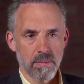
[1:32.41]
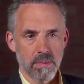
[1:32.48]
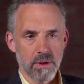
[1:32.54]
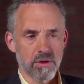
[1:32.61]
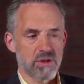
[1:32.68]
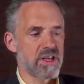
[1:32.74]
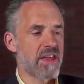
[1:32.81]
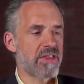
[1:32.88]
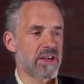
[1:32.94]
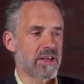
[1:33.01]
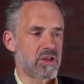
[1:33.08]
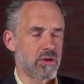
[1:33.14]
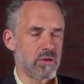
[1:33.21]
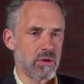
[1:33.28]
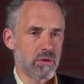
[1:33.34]
There's nothing
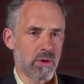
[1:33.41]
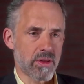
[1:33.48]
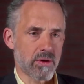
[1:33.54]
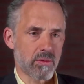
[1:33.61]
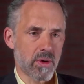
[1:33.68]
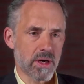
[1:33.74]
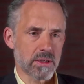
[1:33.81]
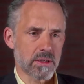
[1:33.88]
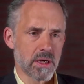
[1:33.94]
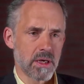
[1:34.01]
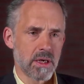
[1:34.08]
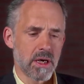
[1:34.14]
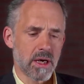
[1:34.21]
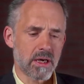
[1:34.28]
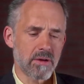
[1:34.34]
to you otherwise.
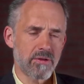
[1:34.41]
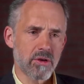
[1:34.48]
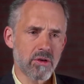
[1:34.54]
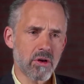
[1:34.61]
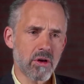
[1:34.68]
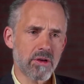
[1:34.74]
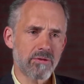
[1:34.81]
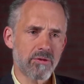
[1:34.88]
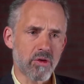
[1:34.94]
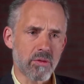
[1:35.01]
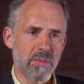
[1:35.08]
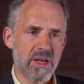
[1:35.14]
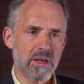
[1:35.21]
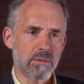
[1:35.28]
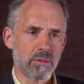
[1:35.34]
Like if you're not a
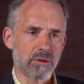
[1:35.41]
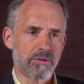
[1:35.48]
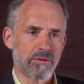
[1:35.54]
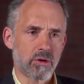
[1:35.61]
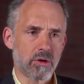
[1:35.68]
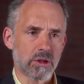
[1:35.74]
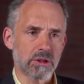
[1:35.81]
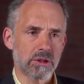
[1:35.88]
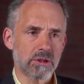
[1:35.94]
formidable force,